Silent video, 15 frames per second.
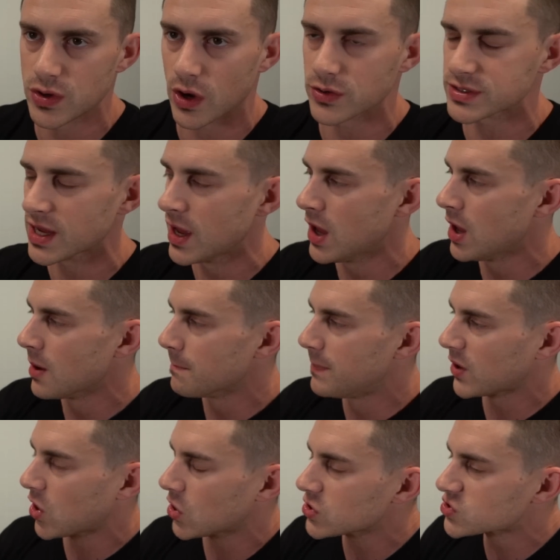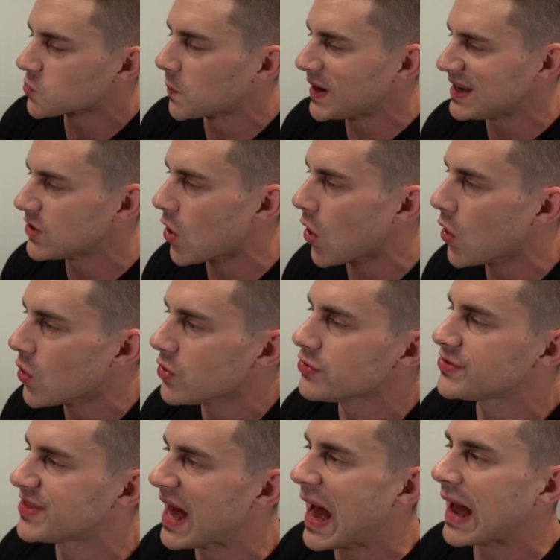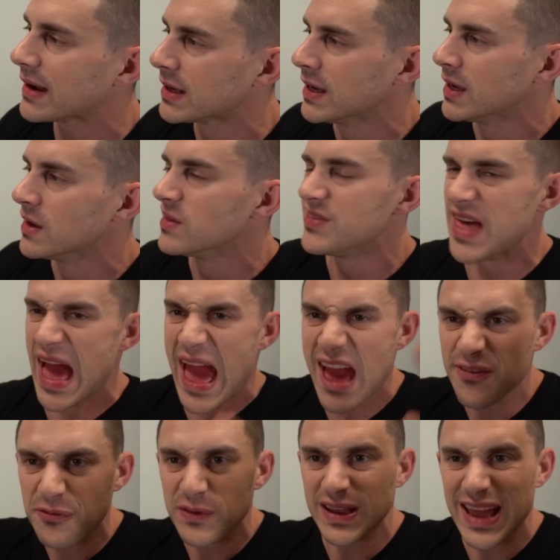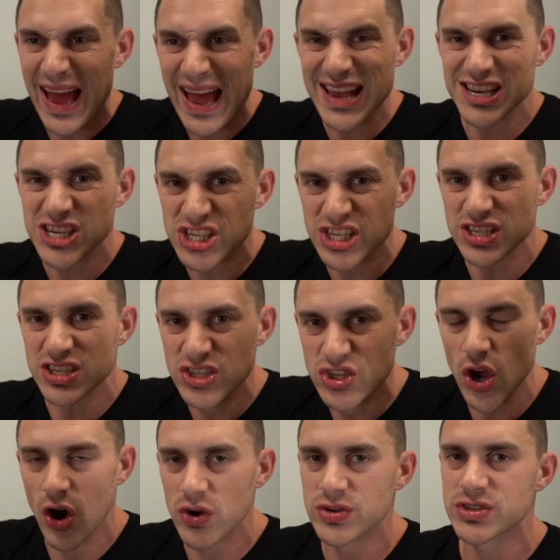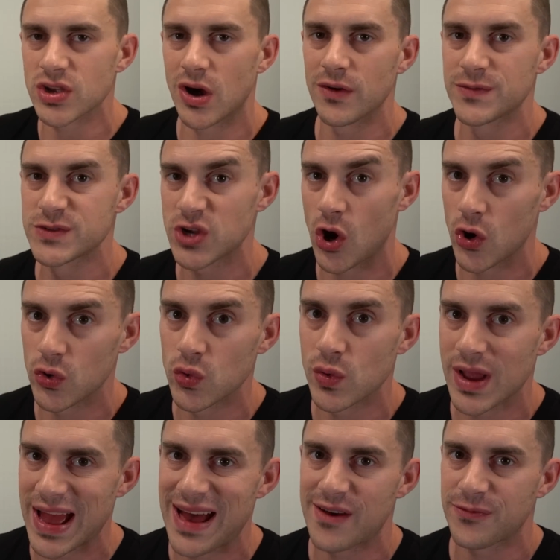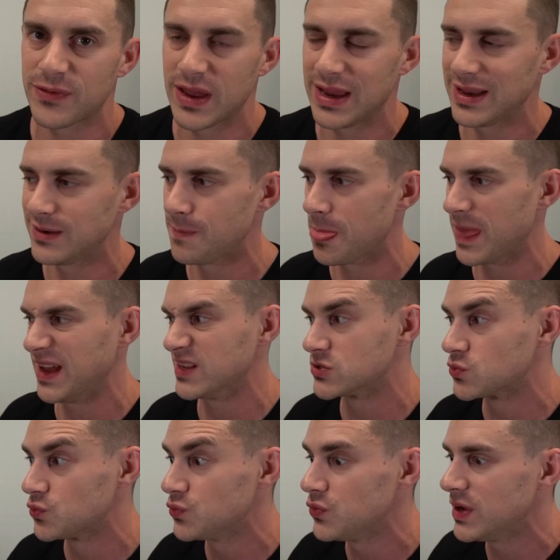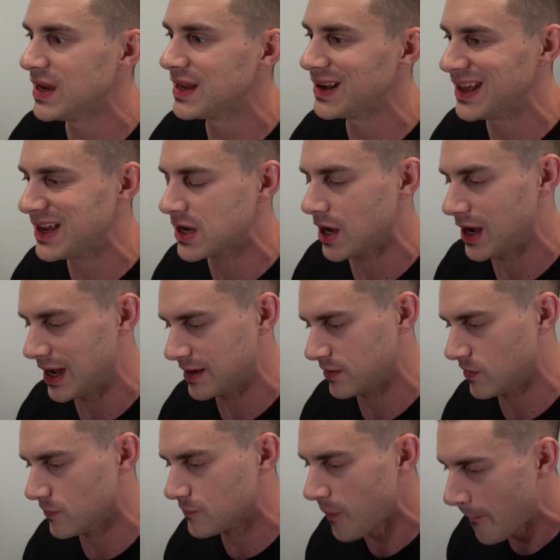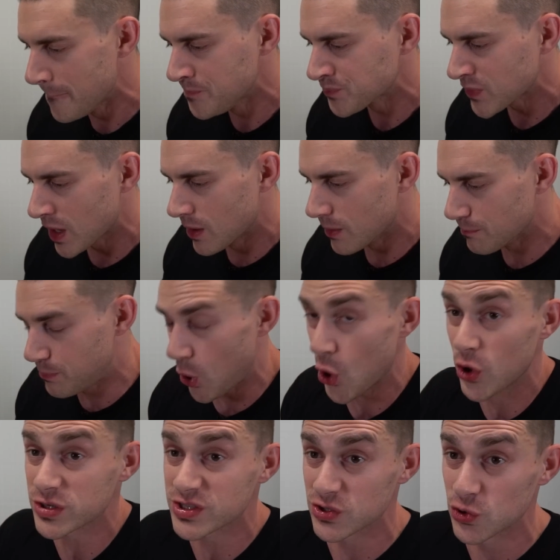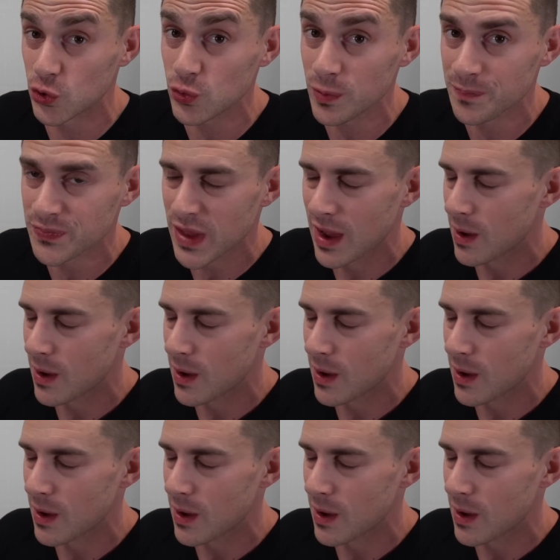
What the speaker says: dose because we know that the efficacious dose of total caffeine is really kind of personal.